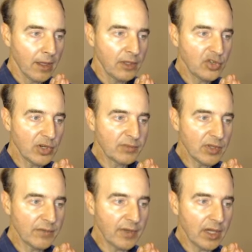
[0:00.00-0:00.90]
in terms
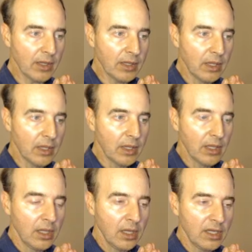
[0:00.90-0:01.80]
of a
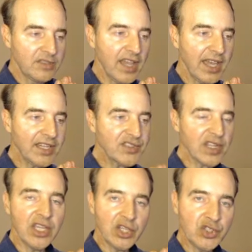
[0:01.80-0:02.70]
text
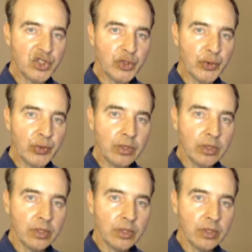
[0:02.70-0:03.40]
issue